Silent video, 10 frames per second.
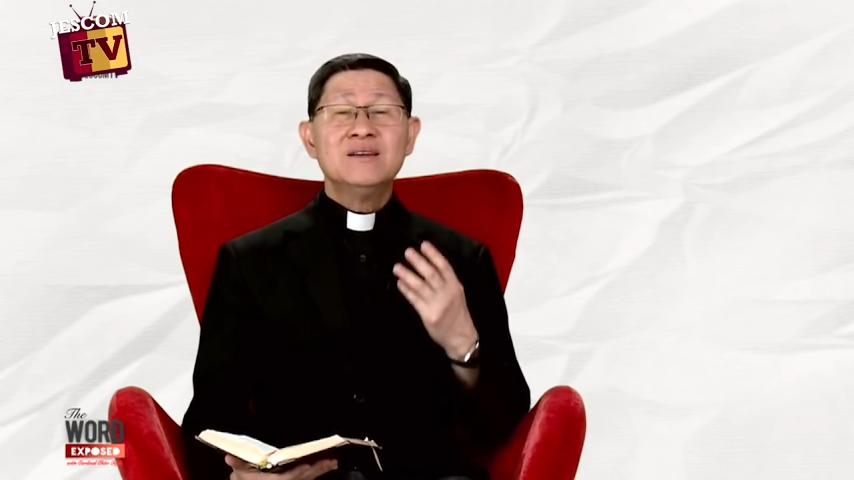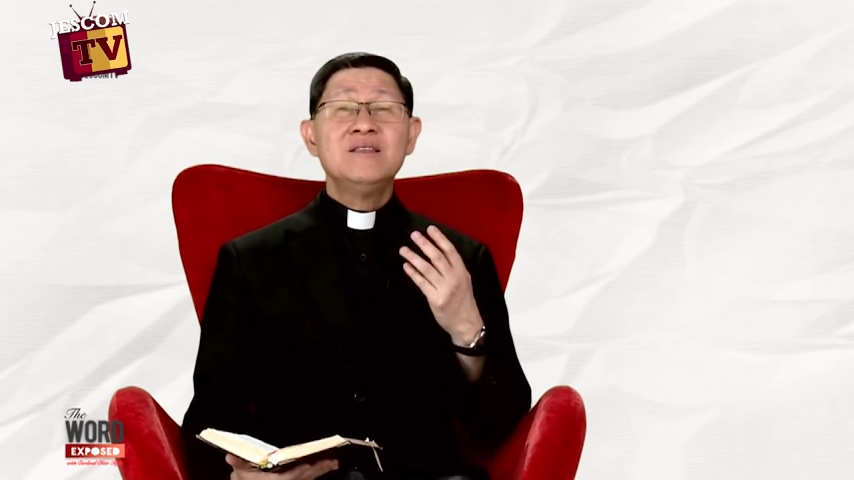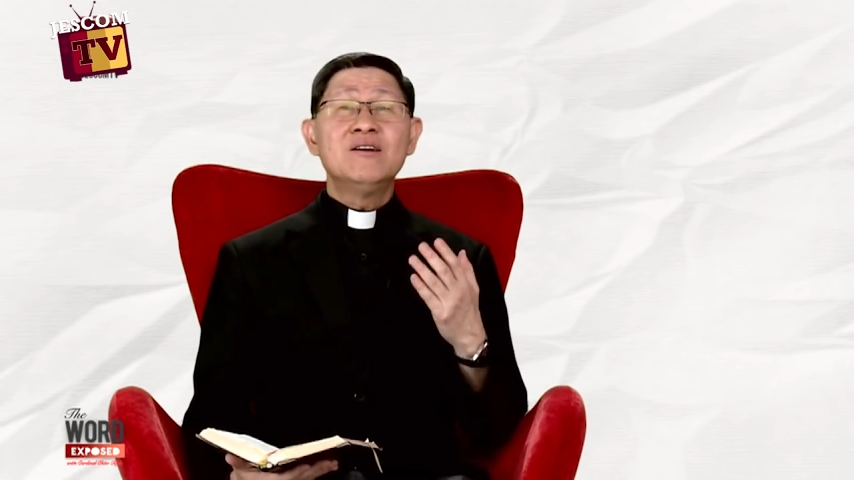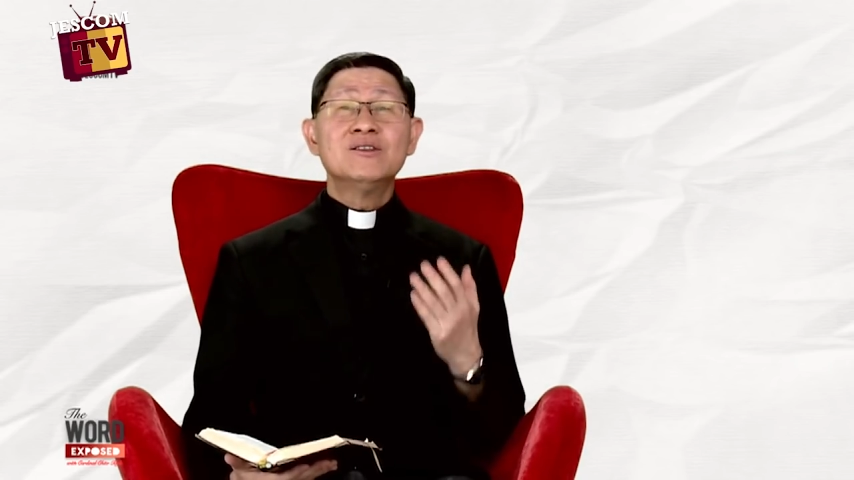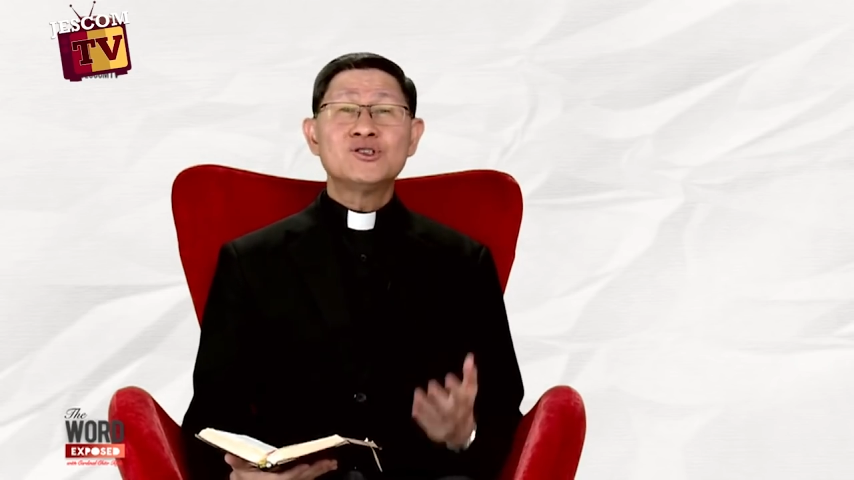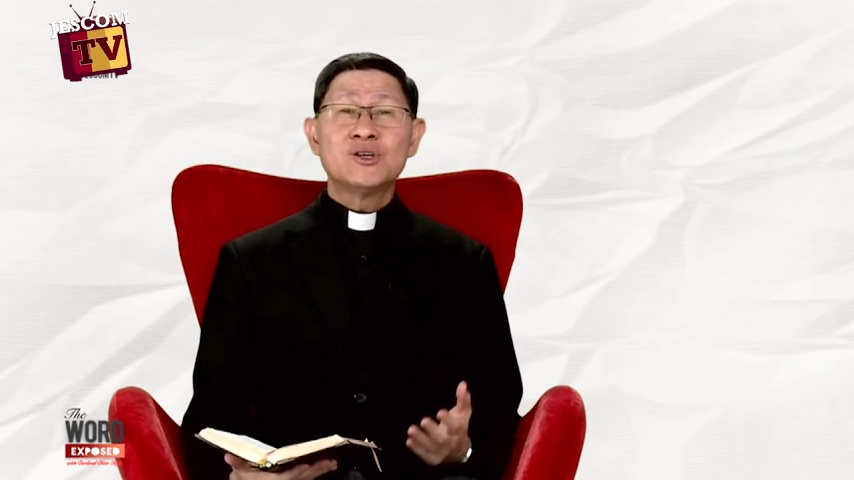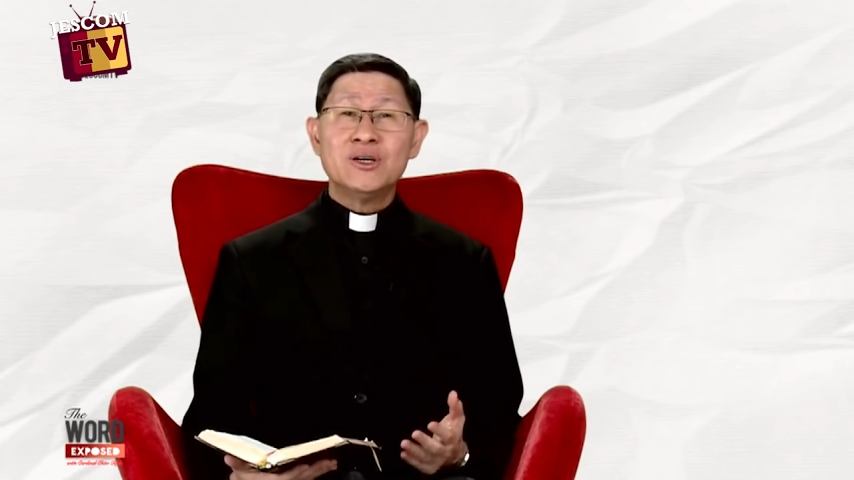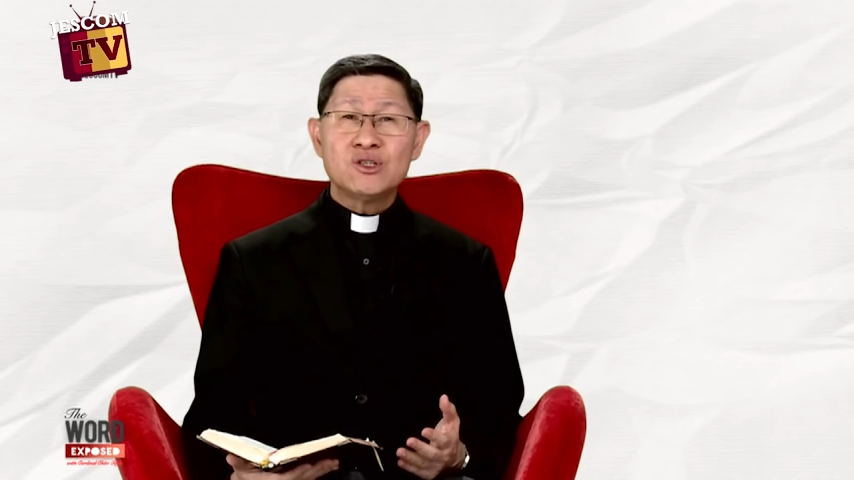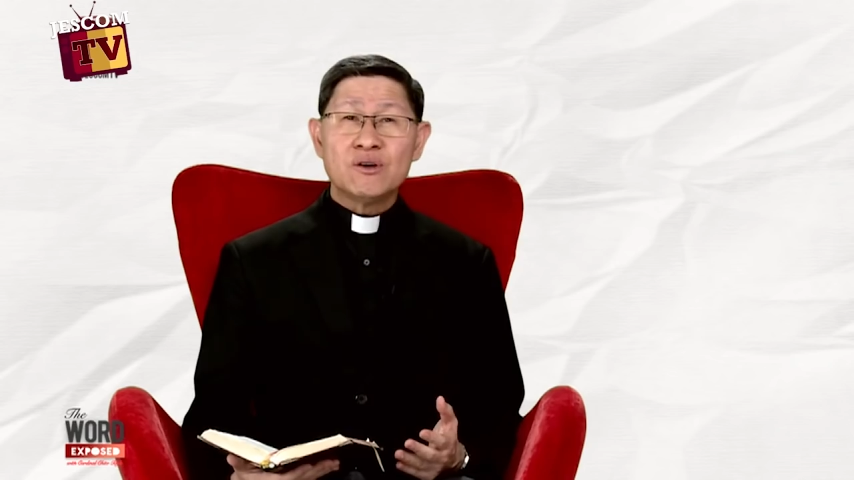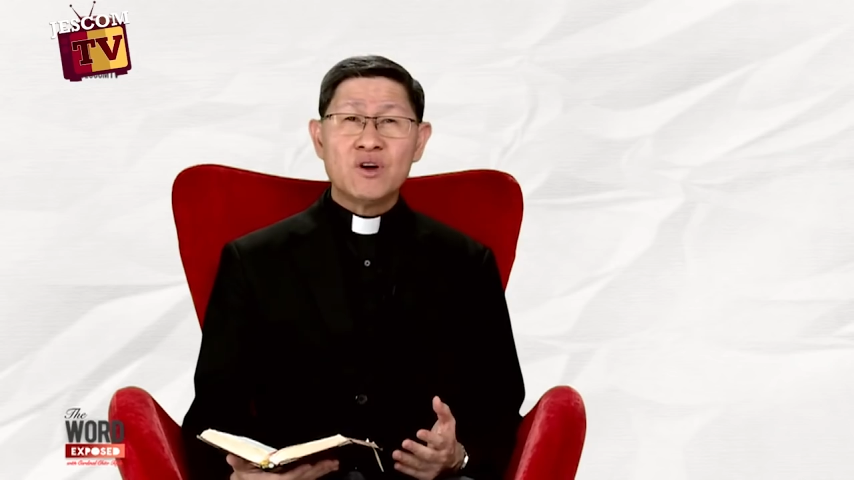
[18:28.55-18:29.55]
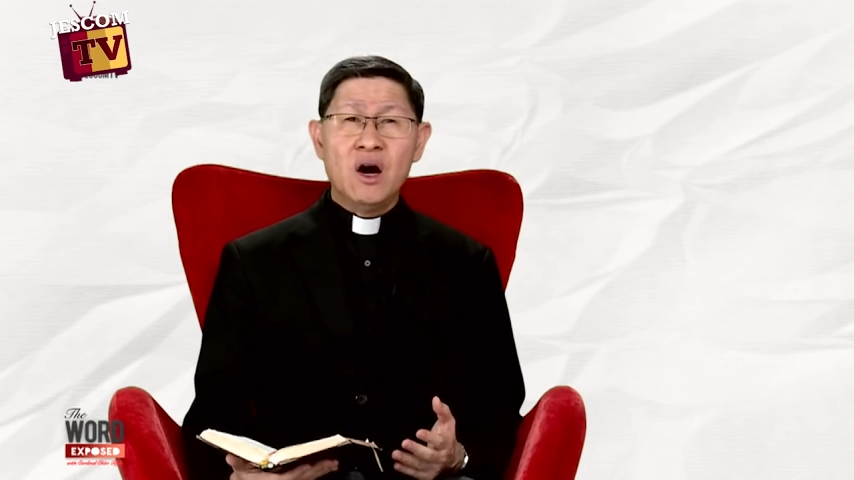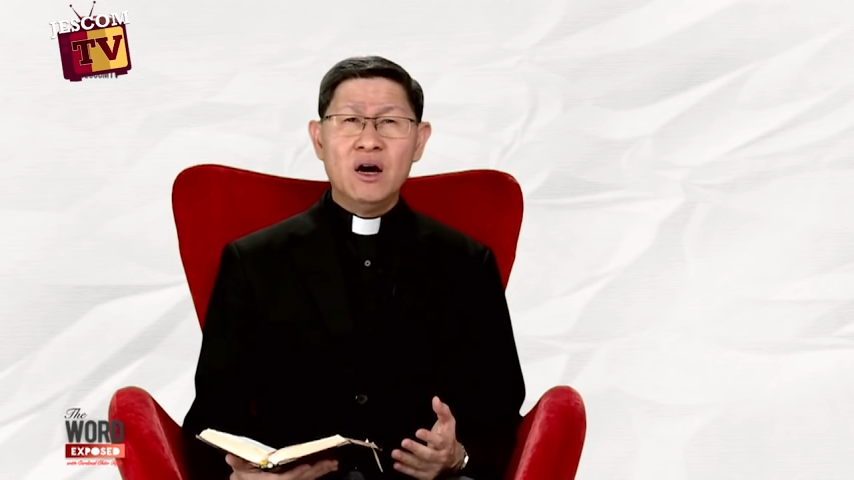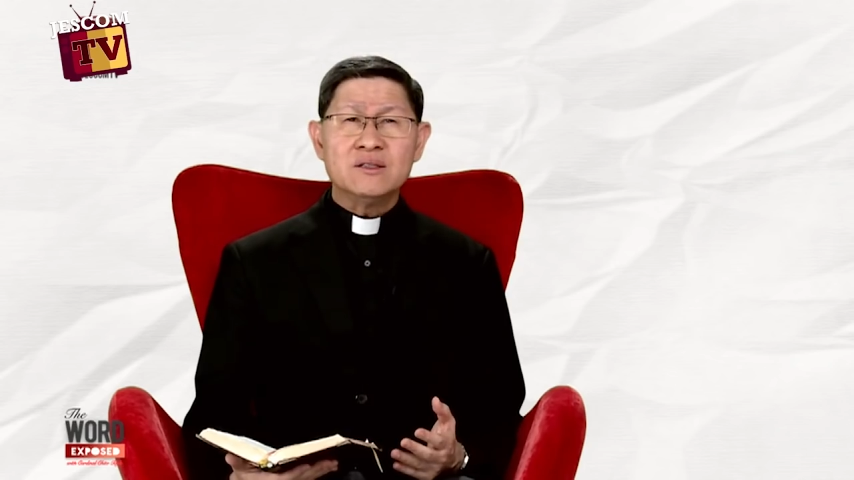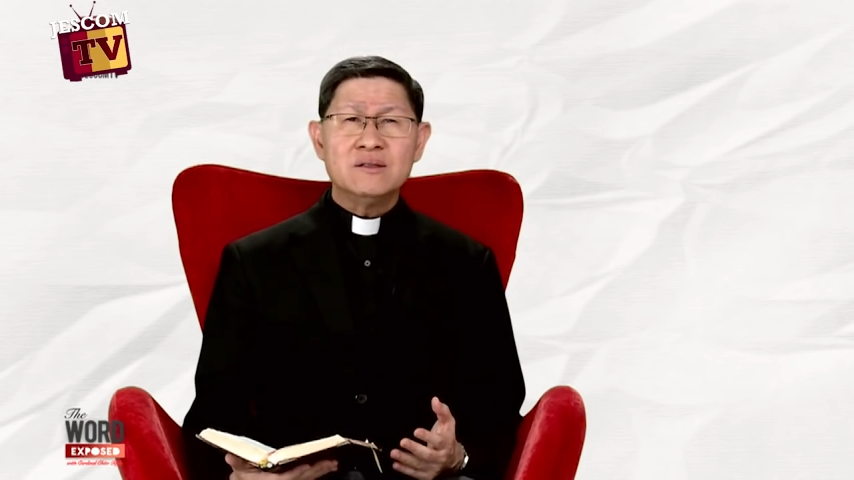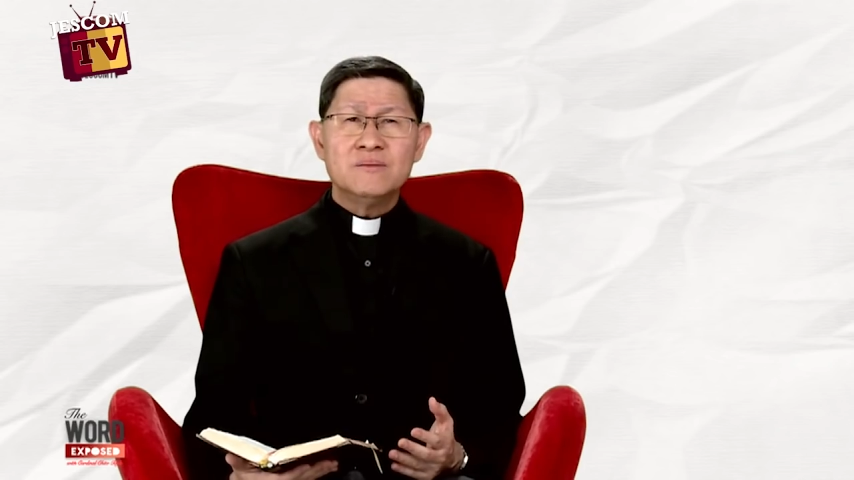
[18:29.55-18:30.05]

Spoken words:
the concerns of God: